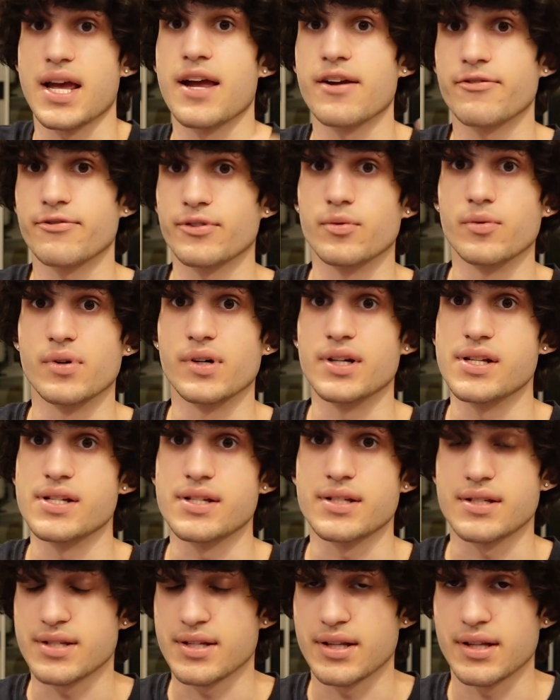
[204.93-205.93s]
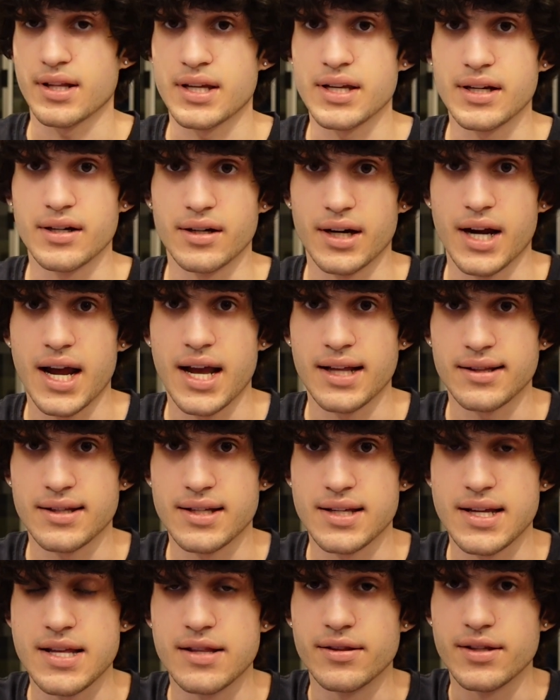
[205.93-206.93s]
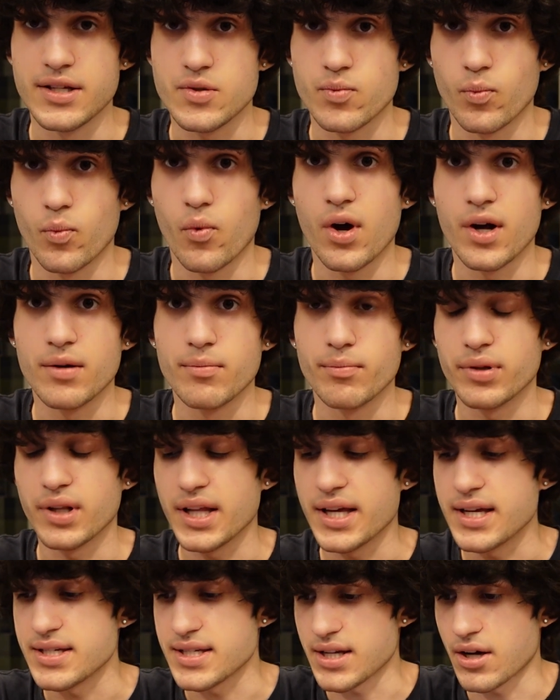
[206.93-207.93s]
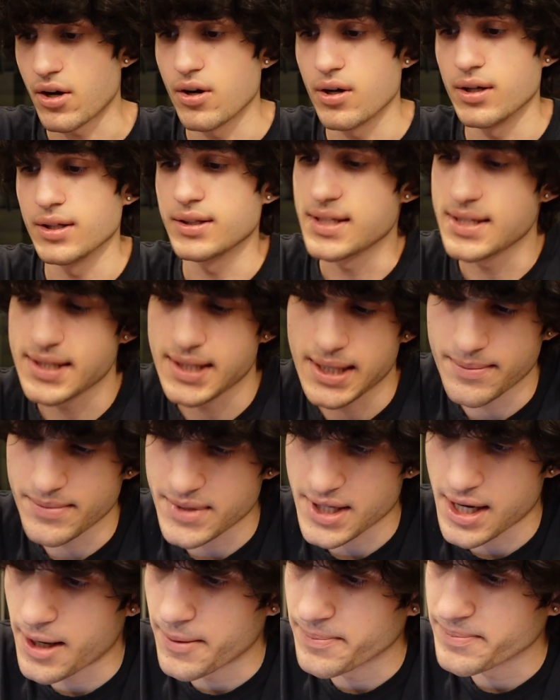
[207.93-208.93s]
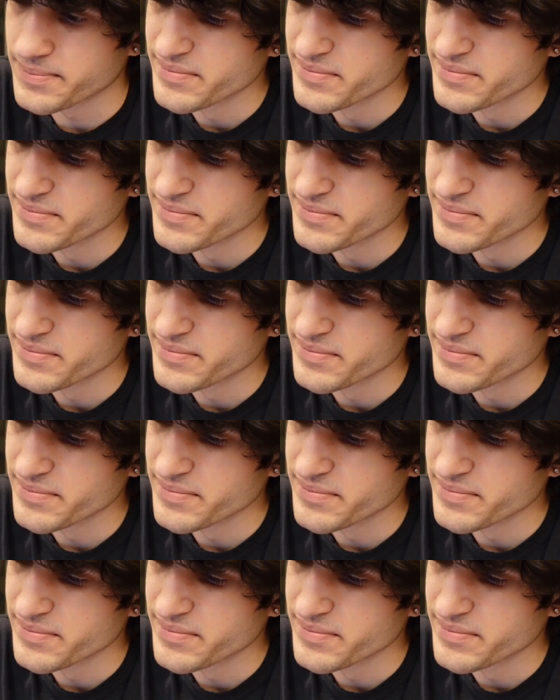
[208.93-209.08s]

Everyone is here in this one place all at the same time.